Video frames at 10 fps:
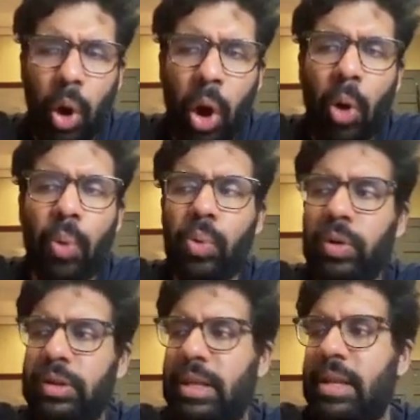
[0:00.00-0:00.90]
How
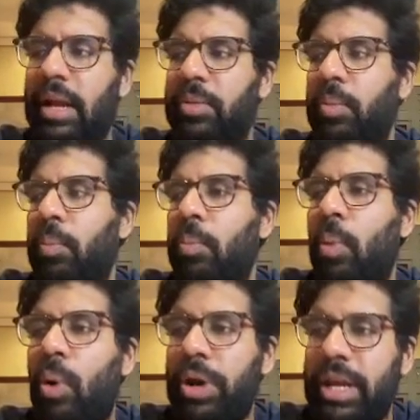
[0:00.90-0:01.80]
did that
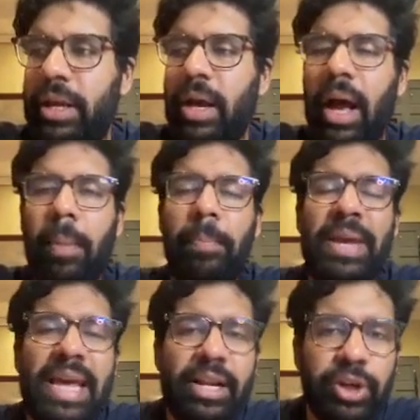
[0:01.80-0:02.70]
morning
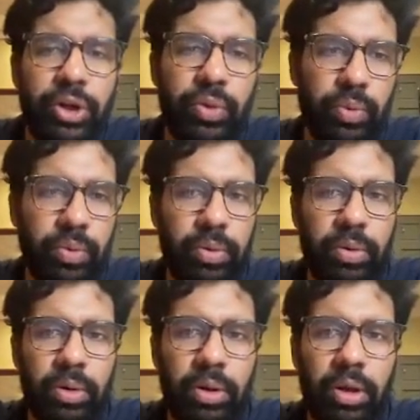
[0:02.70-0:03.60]
appear to you?
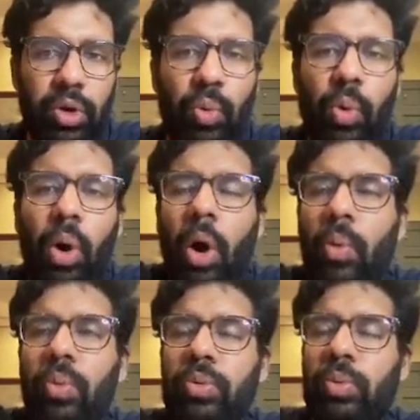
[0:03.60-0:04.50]

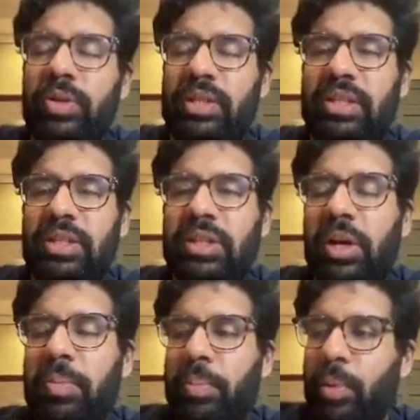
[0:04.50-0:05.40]
How was the
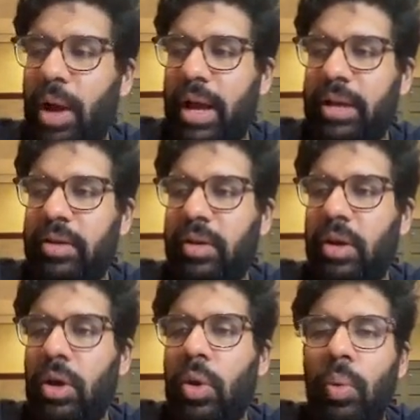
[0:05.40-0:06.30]
sun bright?
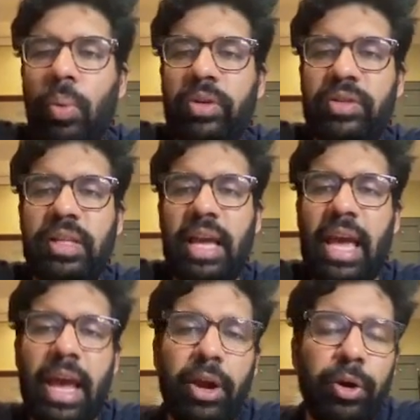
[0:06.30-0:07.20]
Was the
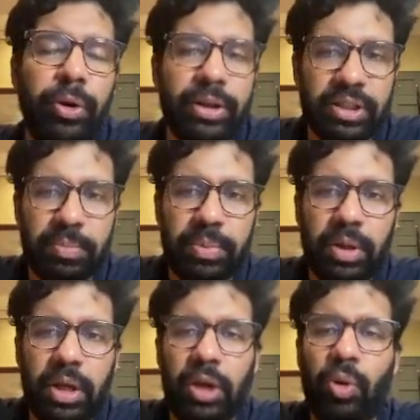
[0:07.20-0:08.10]
air crisp?
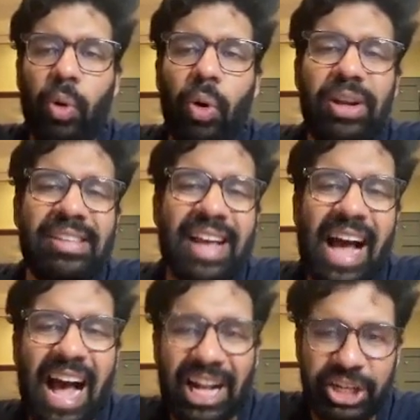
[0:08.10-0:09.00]
All these
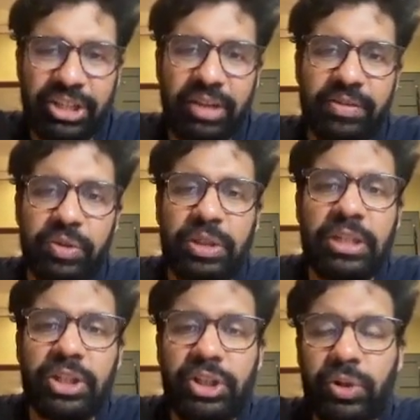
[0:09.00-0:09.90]
adjectives you need
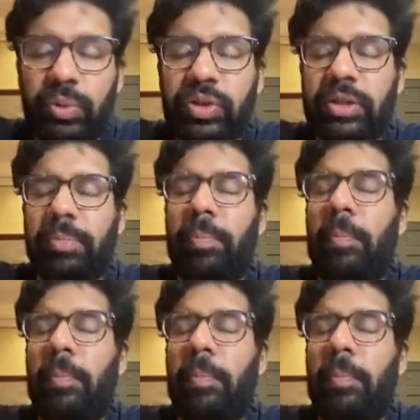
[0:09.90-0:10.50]
to use to